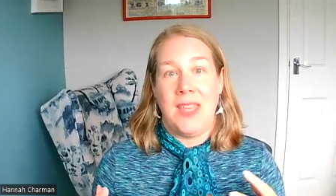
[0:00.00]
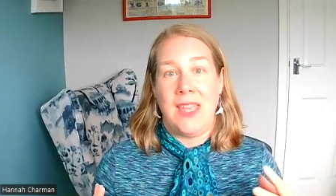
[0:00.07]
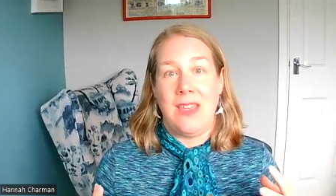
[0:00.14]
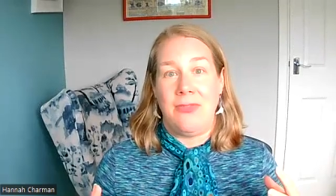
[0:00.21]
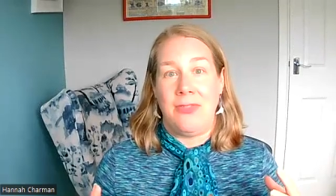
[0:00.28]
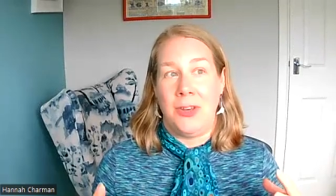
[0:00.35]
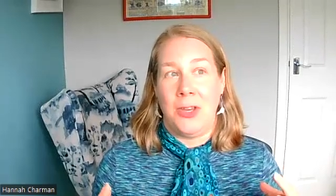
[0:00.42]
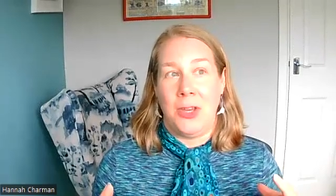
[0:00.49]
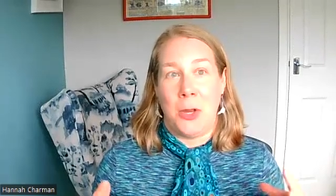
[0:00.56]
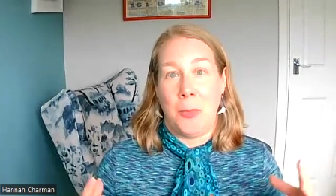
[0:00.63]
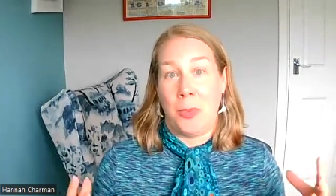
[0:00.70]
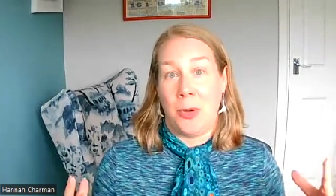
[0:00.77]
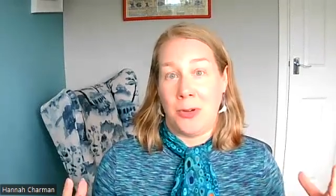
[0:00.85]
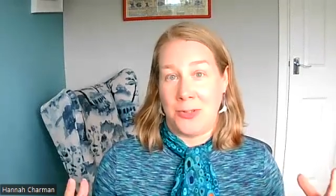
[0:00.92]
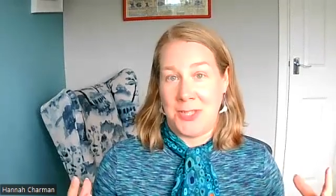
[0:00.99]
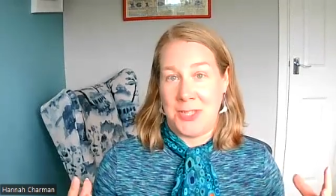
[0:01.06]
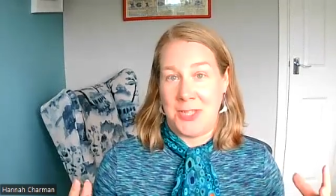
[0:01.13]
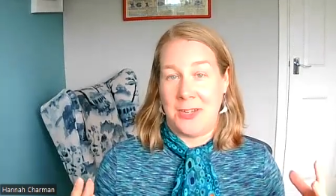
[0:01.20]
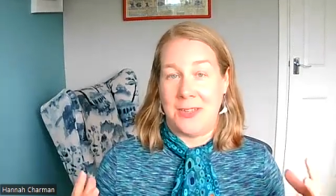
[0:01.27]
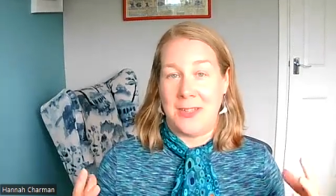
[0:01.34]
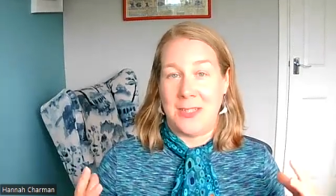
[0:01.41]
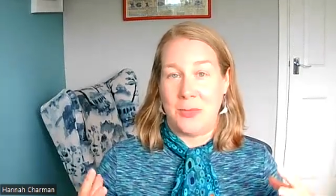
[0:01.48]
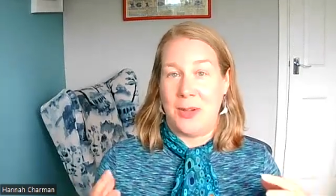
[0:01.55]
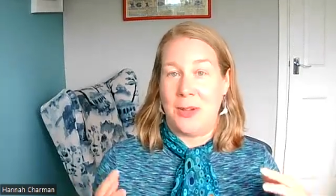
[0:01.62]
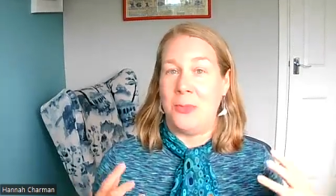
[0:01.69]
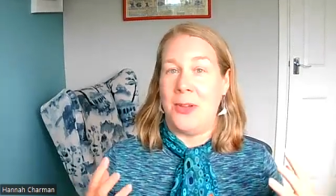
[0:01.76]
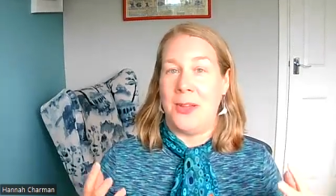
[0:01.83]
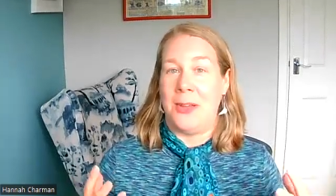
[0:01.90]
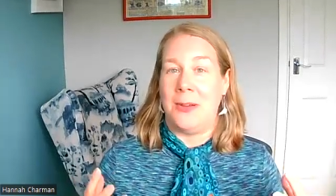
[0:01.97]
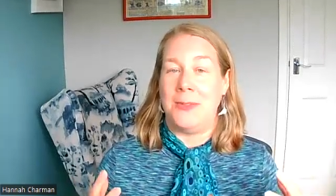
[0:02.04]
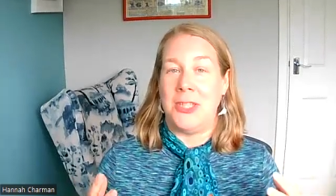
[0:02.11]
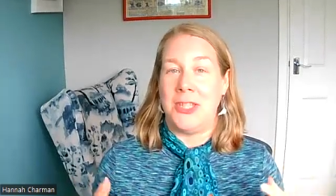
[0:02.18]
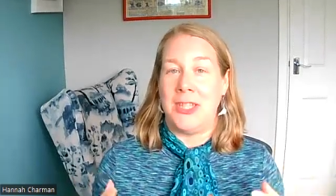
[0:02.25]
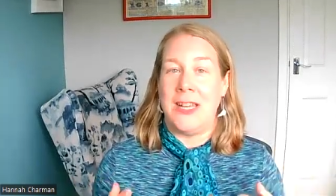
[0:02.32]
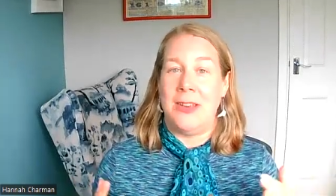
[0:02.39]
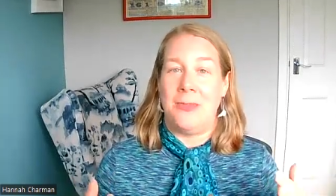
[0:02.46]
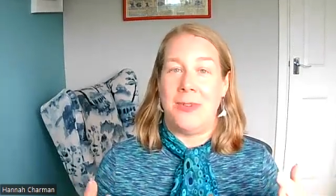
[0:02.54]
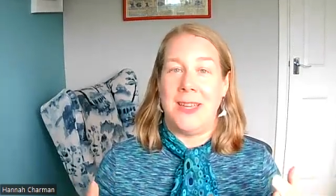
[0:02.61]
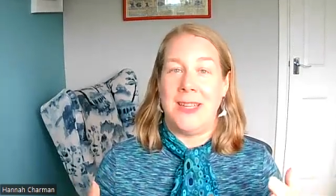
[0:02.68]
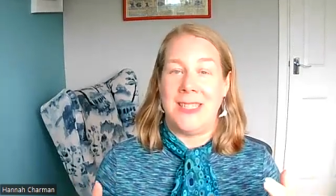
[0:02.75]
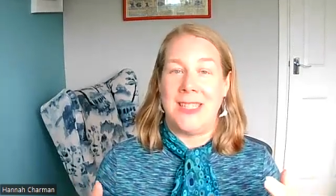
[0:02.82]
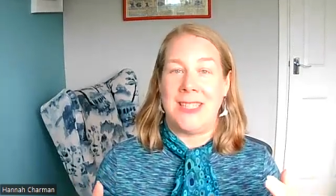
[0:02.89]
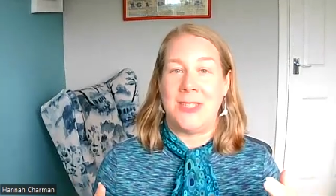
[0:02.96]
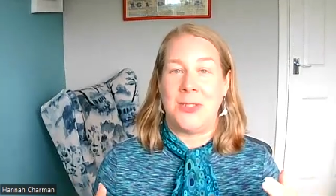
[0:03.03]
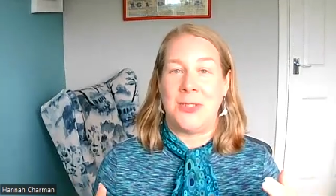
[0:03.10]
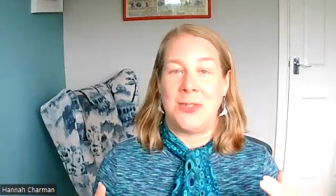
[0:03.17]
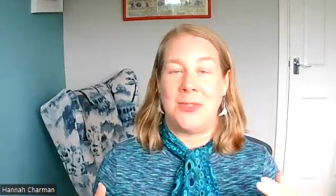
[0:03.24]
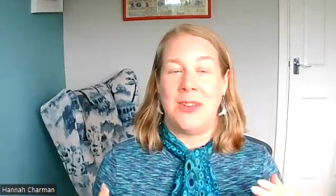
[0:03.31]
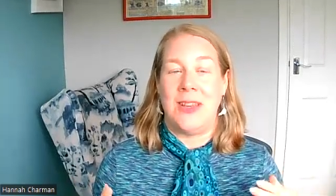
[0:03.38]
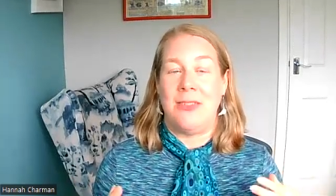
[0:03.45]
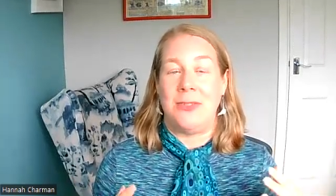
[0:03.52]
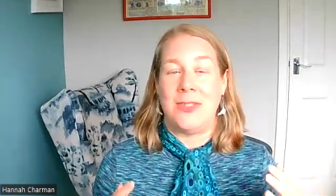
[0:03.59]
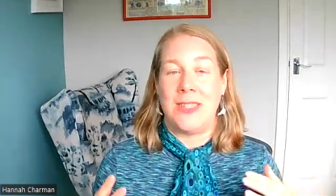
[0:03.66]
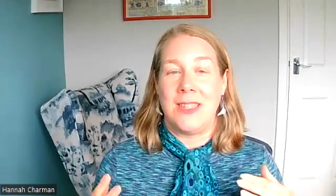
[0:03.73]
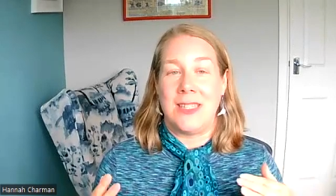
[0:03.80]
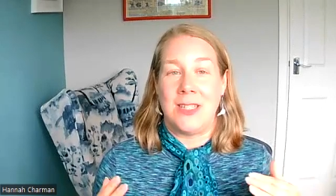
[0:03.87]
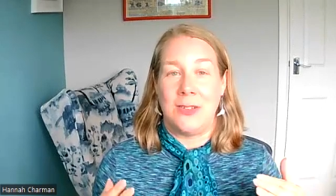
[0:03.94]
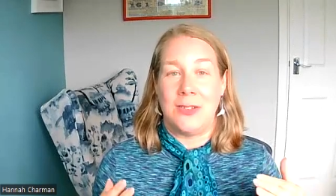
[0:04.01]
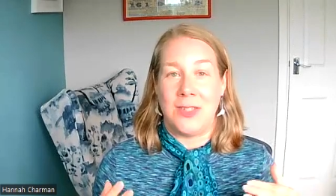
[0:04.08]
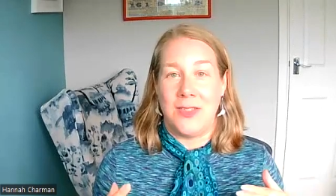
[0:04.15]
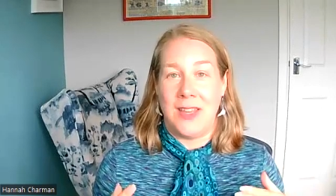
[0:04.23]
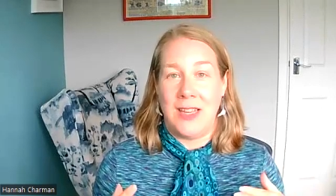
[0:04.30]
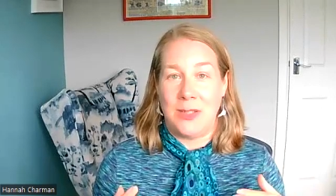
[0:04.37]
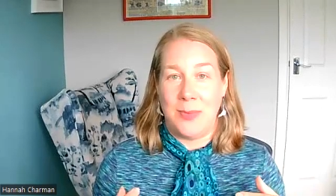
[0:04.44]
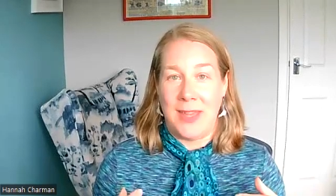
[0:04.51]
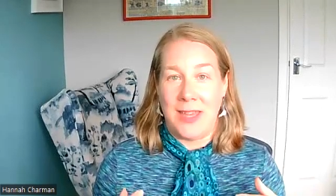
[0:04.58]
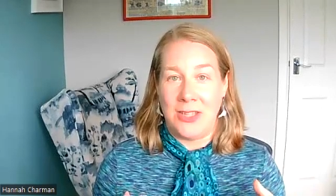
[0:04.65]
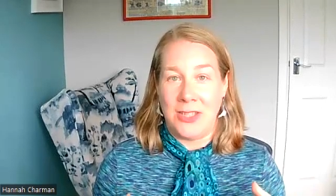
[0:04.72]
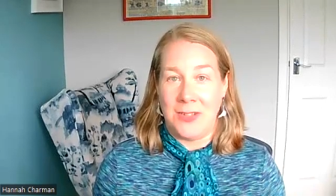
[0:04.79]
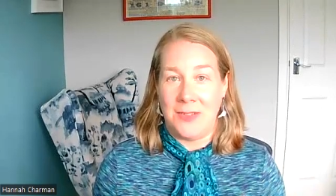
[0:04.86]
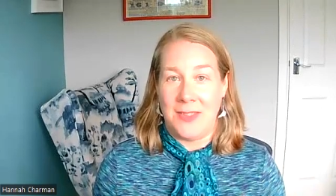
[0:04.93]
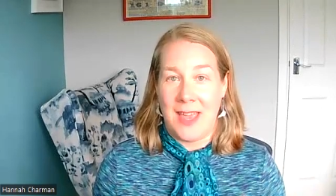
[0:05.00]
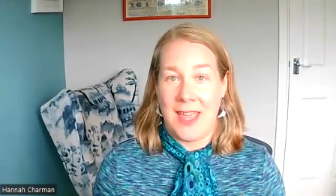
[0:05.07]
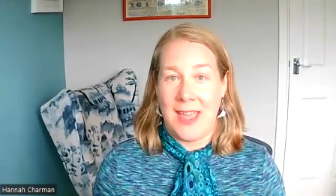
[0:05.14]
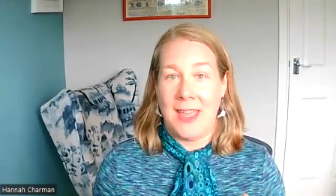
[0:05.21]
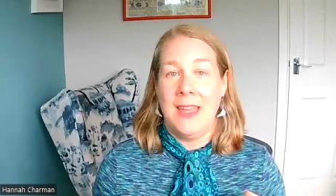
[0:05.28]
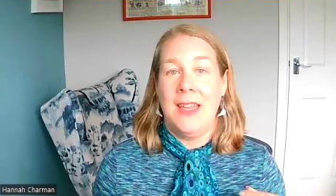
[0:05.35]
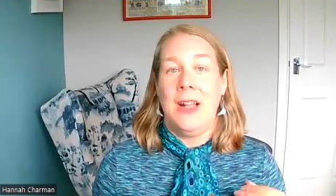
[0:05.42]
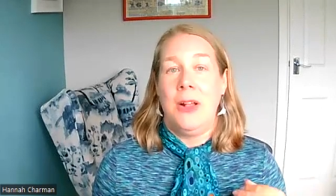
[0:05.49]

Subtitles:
even, posture as well will help to gently raise testosterone levels. So there's lots of things we can do there.